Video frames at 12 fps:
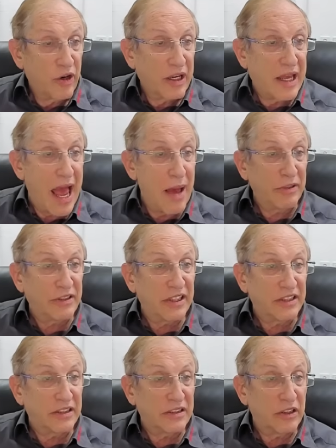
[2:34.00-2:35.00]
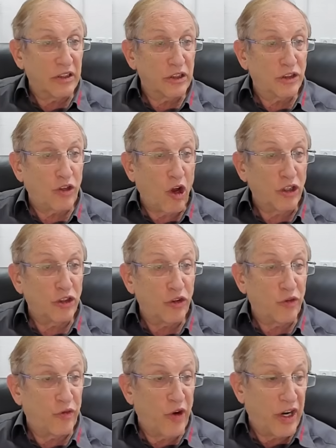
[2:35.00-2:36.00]
Cam Assist starts
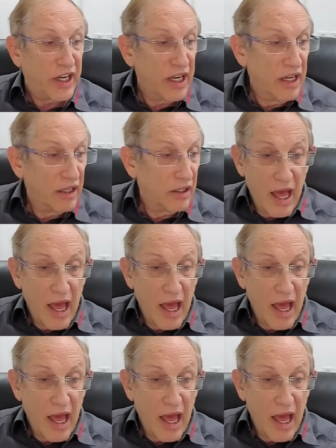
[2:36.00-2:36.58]
running